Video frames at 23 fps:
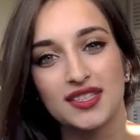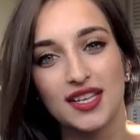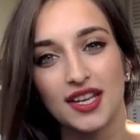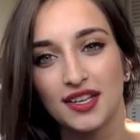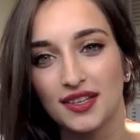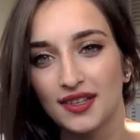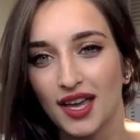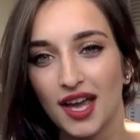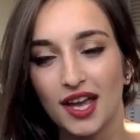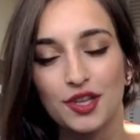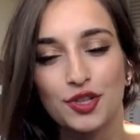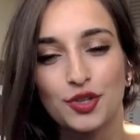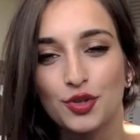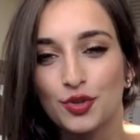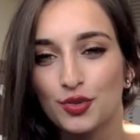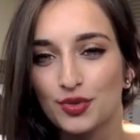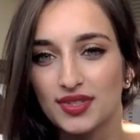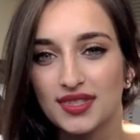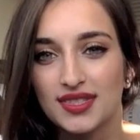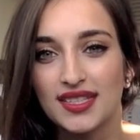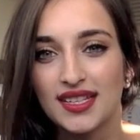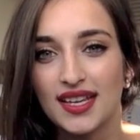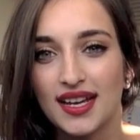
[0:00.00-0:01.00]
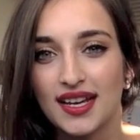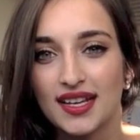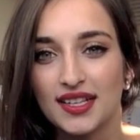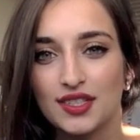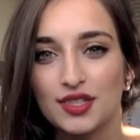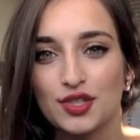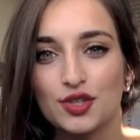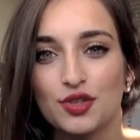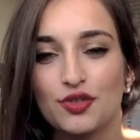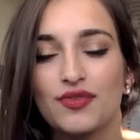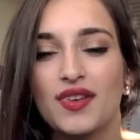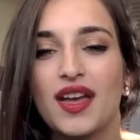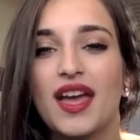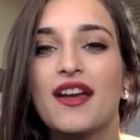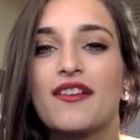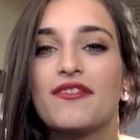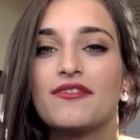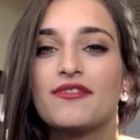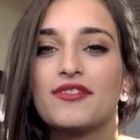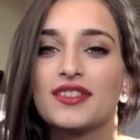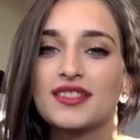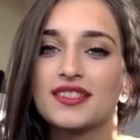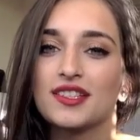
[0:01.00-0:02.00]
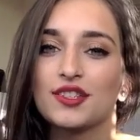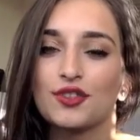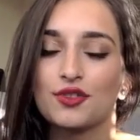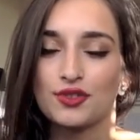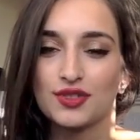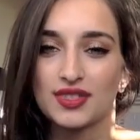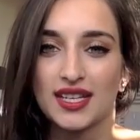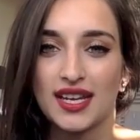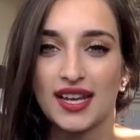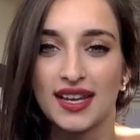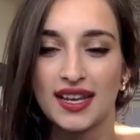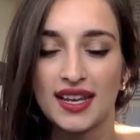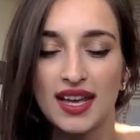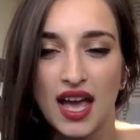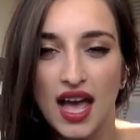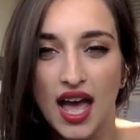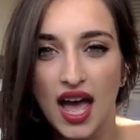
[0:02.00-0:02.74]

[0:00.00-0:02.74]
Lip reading: I use the eye stuff every single day.